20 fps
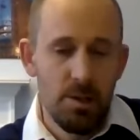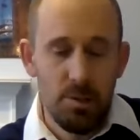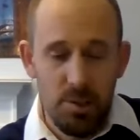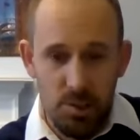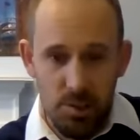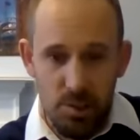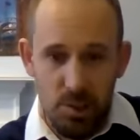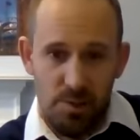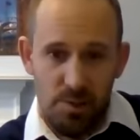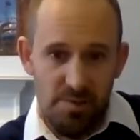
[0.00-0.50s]

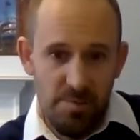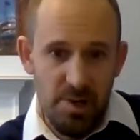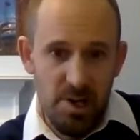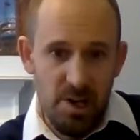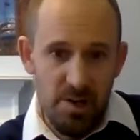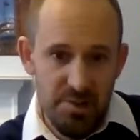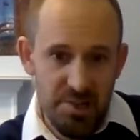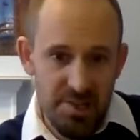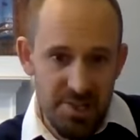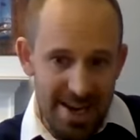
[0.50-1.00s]
the
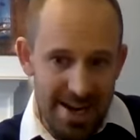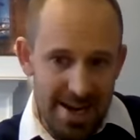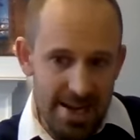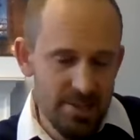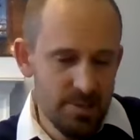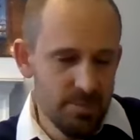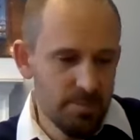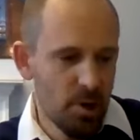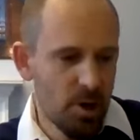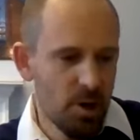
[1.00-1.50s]
government have
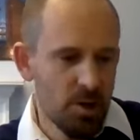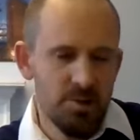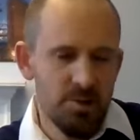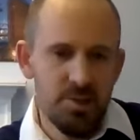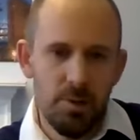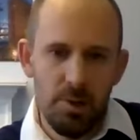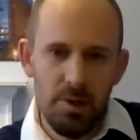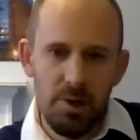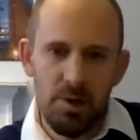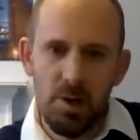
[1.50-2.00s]
set, but
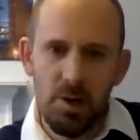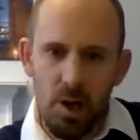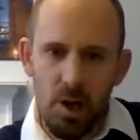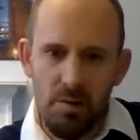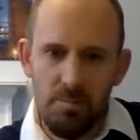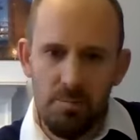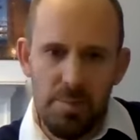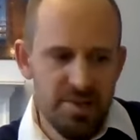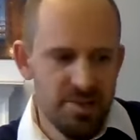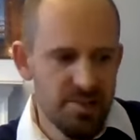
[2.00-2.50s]
also I know a
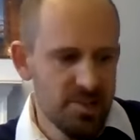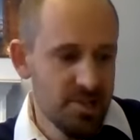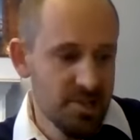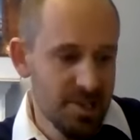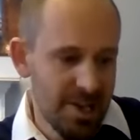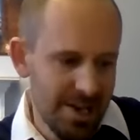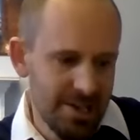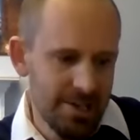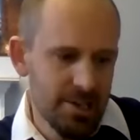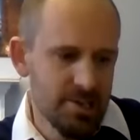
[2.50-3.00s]
lot of
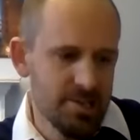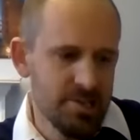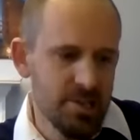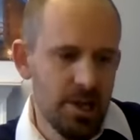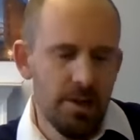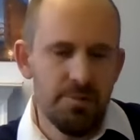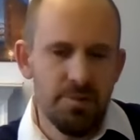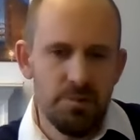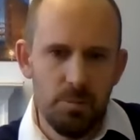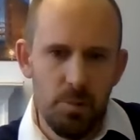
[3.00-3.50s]
businesses like
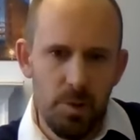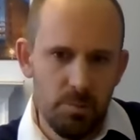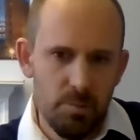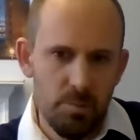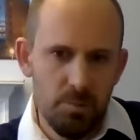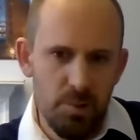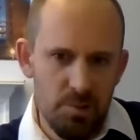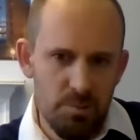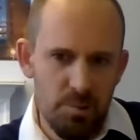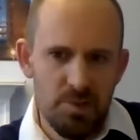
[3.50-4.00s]
ourselves,
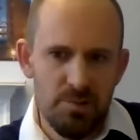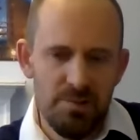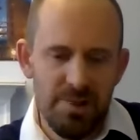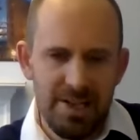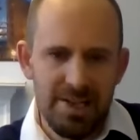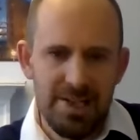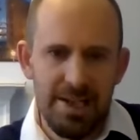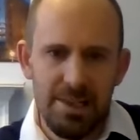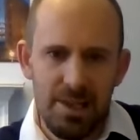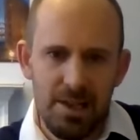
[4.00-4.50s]
we're
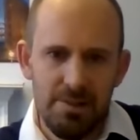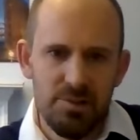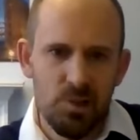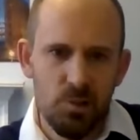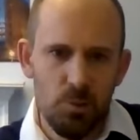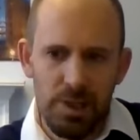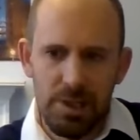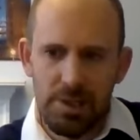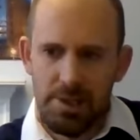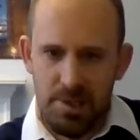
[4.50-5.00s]
trying to get there as
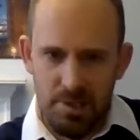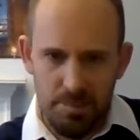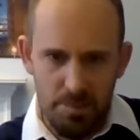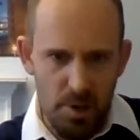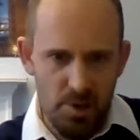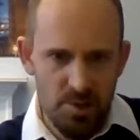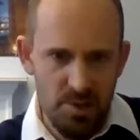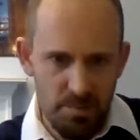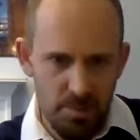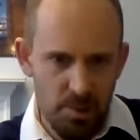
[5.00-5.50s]
quickly as
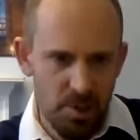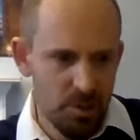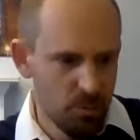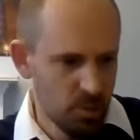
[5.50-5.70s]
possible.